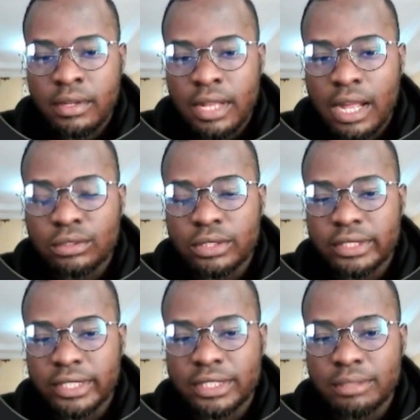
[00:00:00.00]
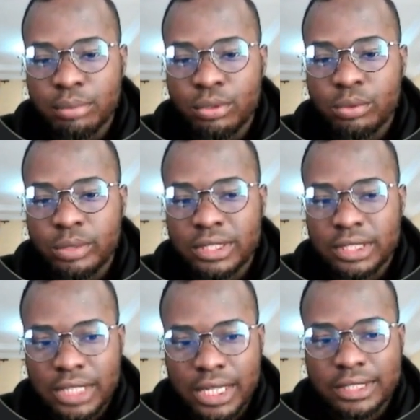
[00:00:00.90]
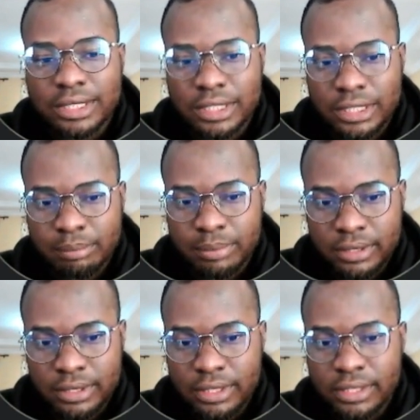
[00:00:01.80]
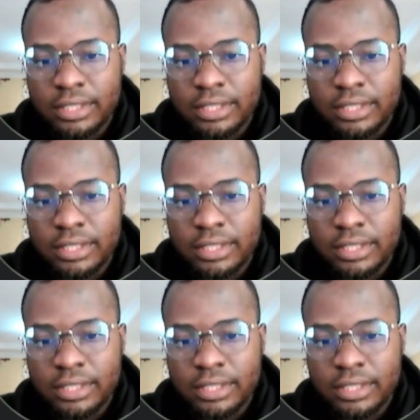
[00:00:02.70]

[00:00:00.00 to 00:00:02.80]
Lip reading: How to create a book with ChatGPT.